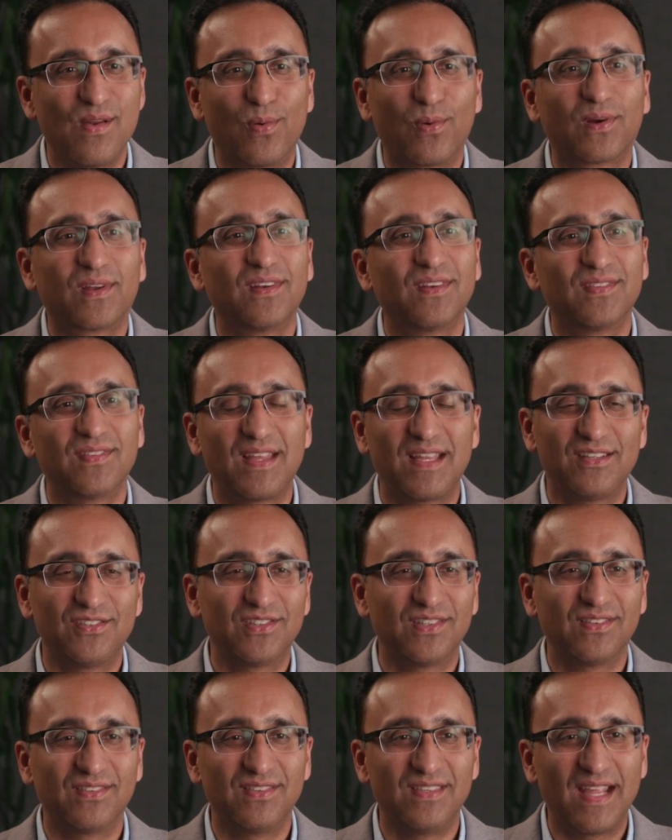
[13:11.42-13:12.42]

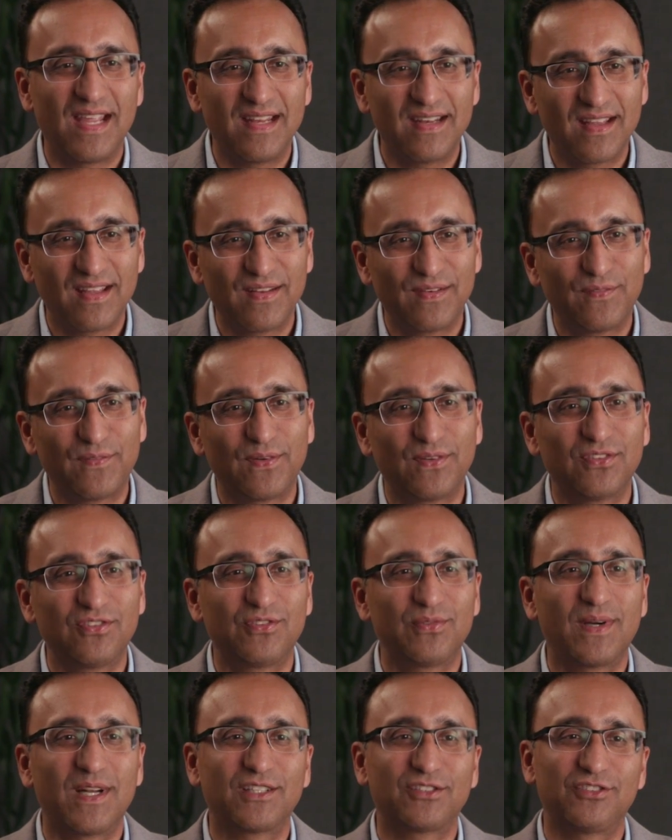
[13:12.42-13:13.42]
organization's data
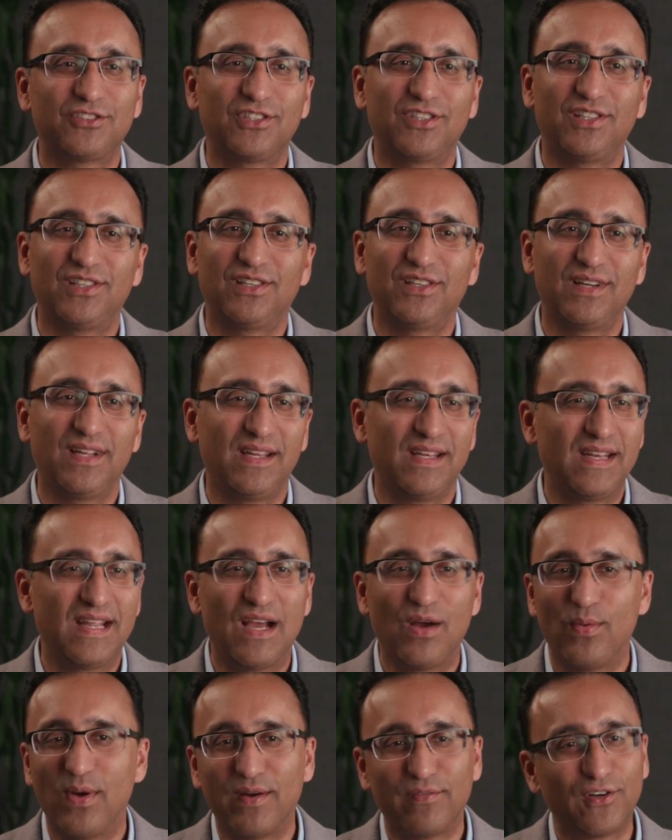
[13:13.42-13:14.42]
infrastructure and
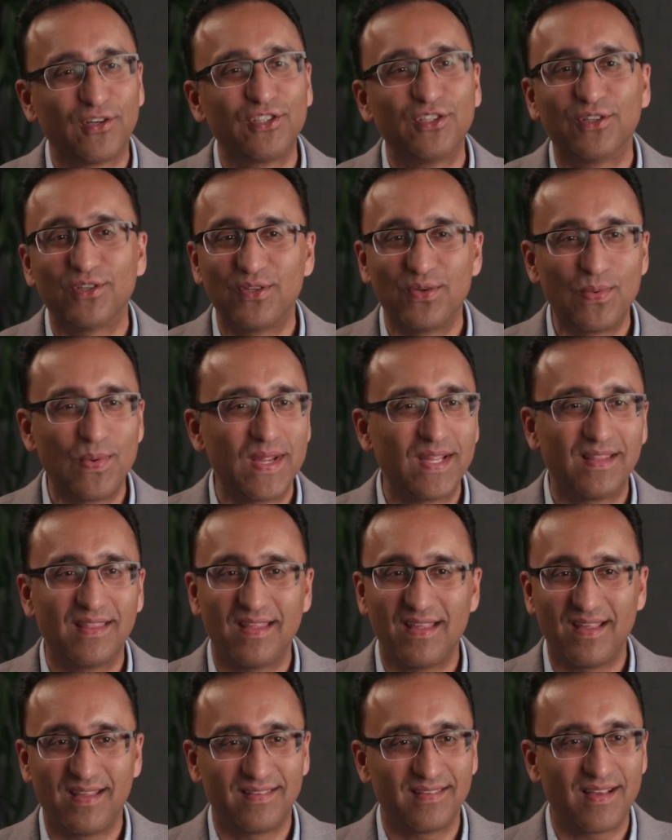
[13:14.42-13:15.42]
however you're doing
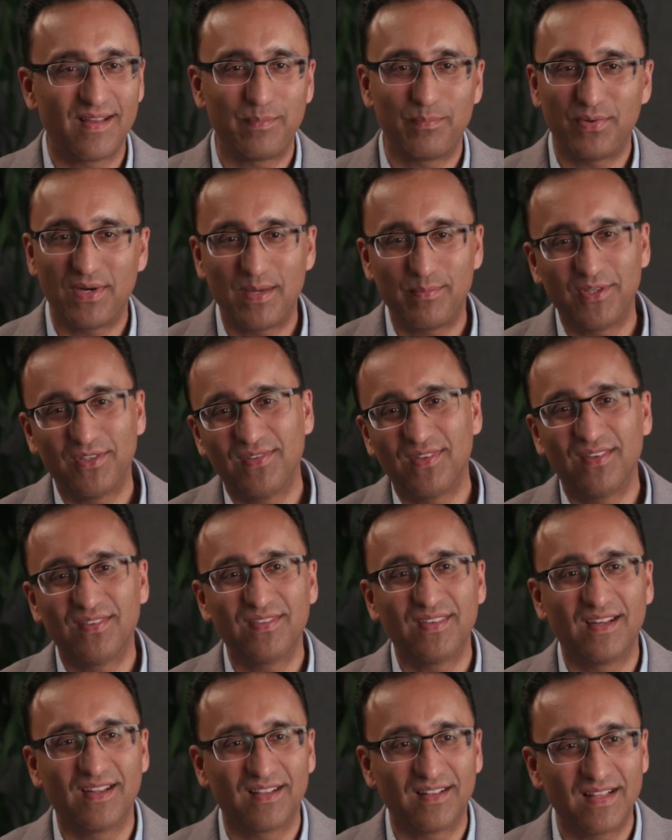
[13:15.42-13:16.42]
things on
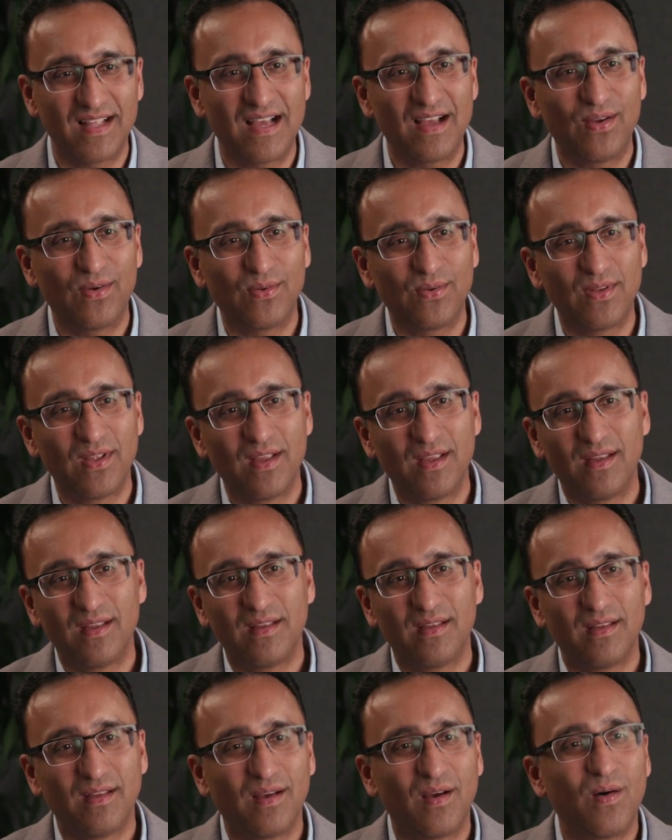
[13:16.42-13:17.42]
premises and a cloud,
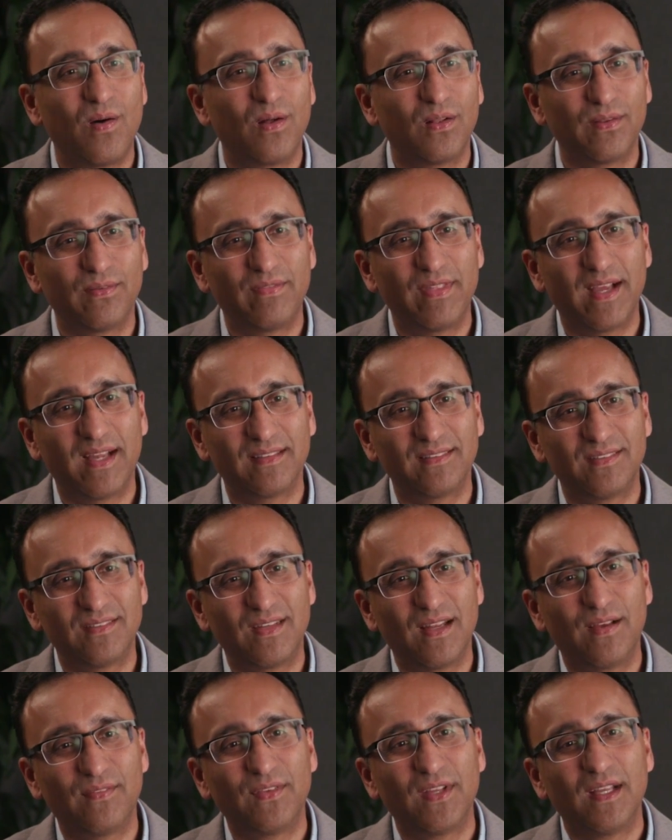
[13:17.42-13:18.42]
all of that
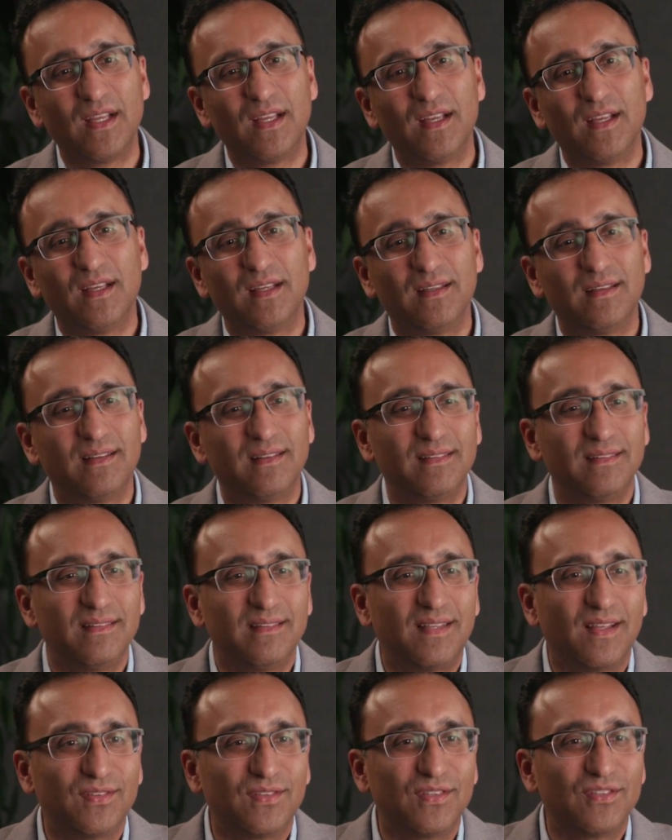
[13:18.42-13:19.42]
stuff?
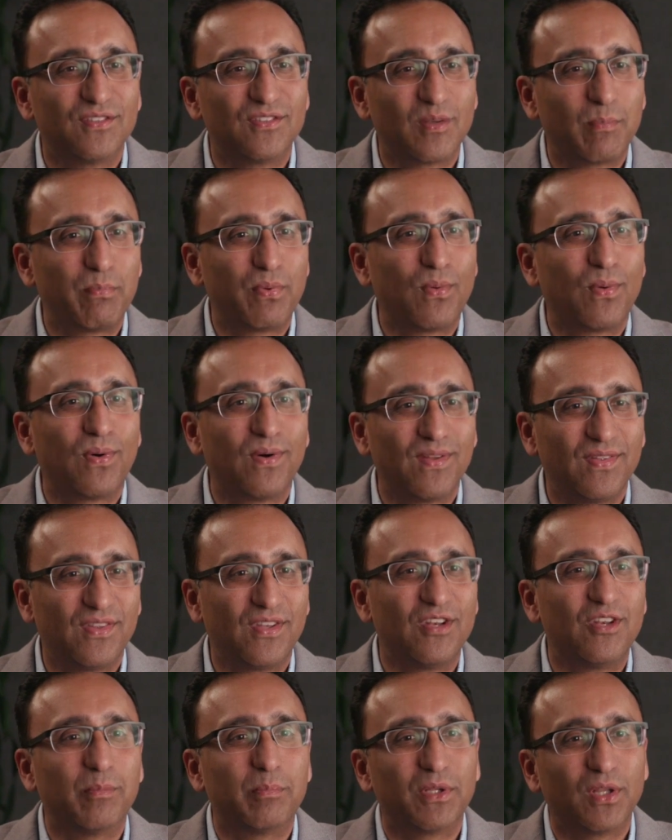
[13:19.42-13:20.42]
does it support
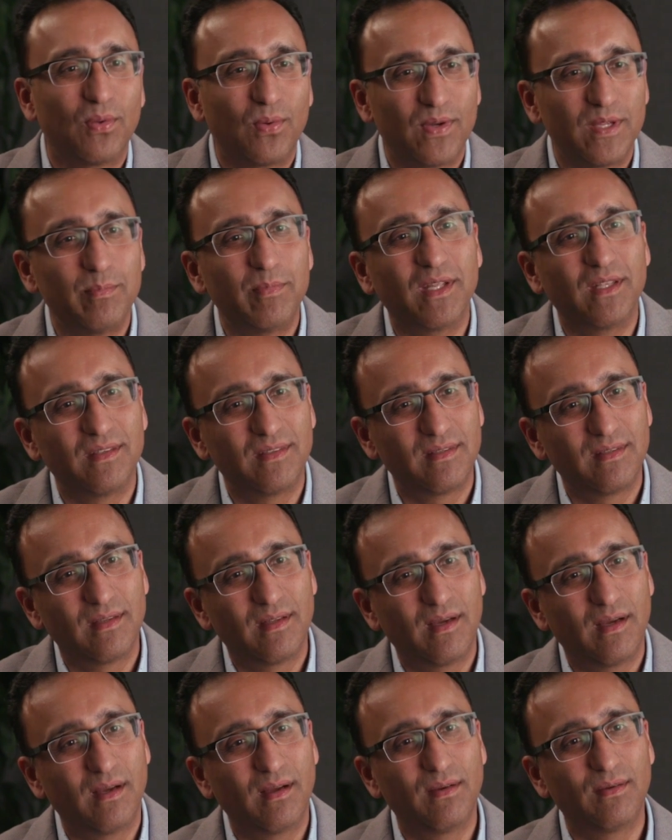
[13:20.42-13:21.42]
the deployment
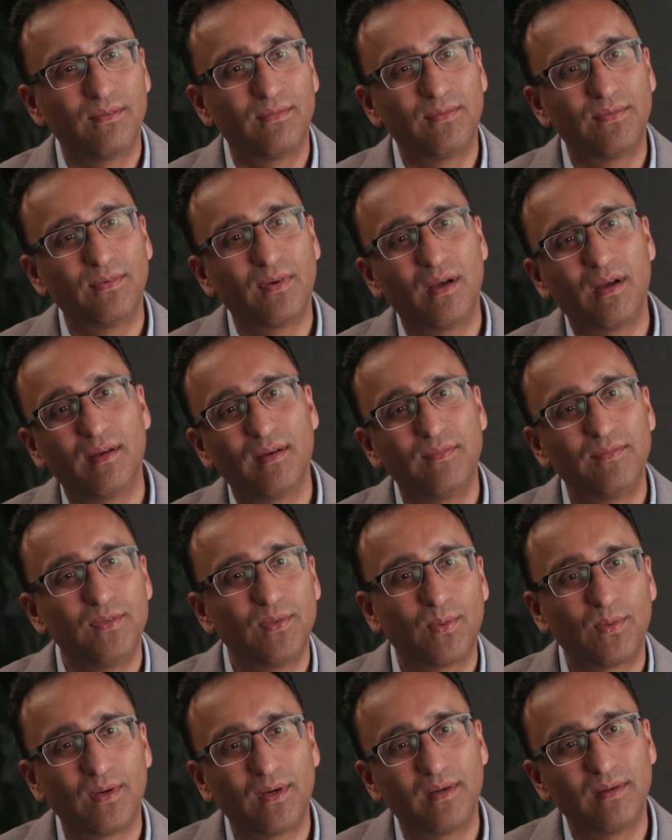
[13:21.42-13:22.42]
of, of
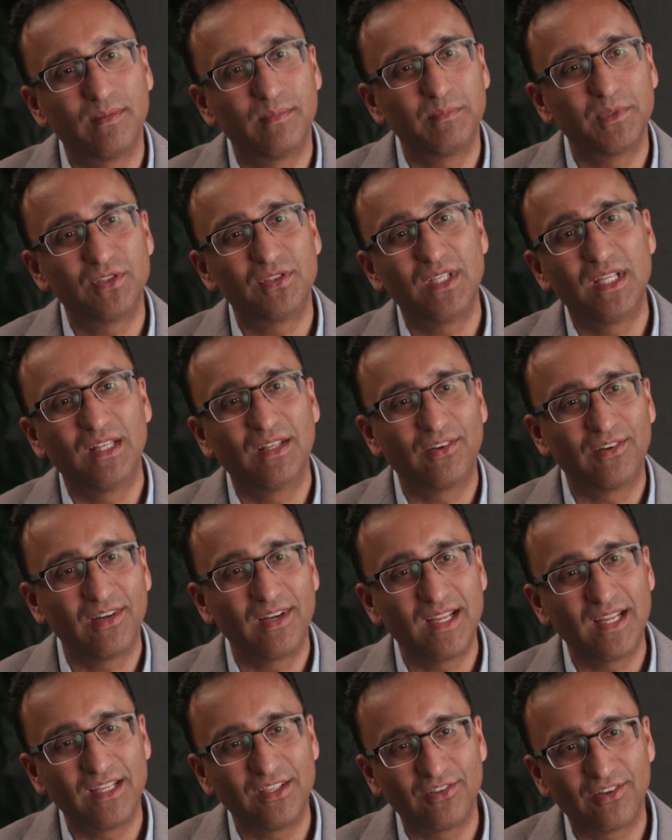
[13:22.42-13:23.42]
your machine
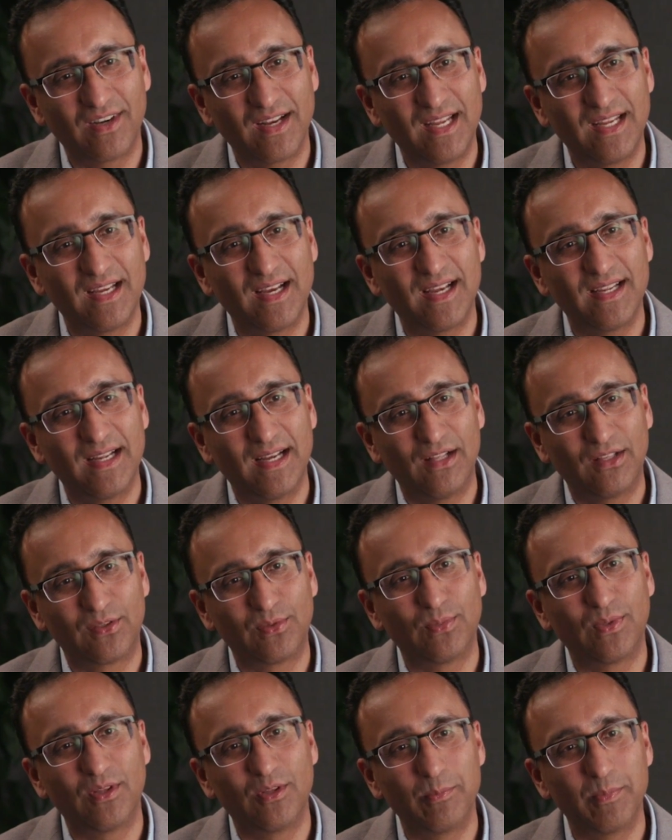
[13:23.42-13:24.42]
learning, your AI
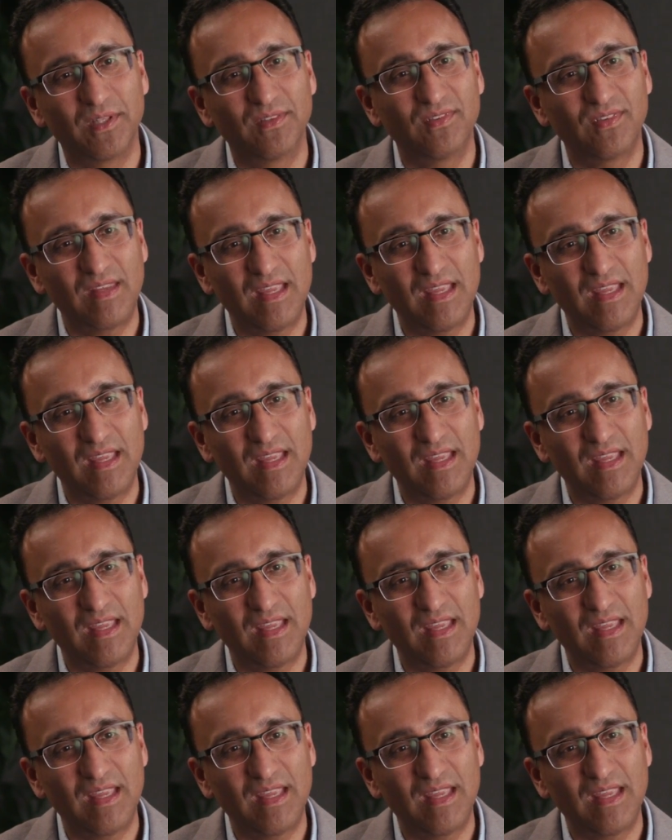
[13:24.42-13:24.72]
algorithm and